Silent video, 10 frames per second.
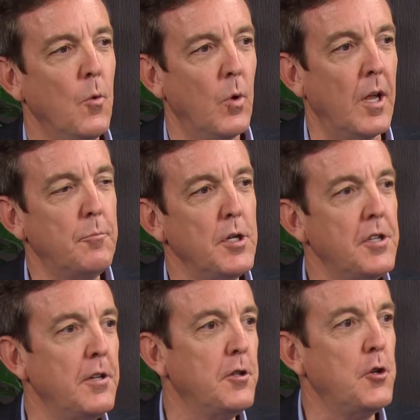Well, I
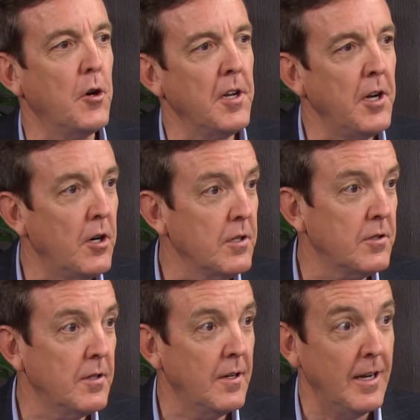appreciate you joining
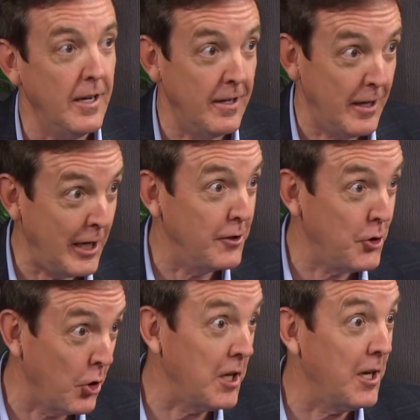us
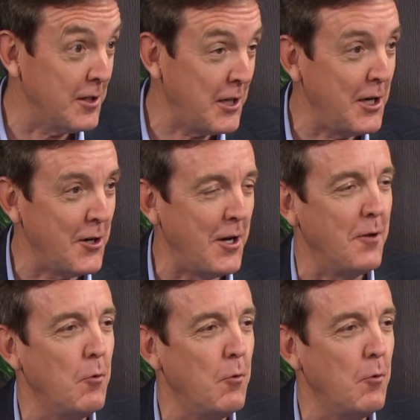here on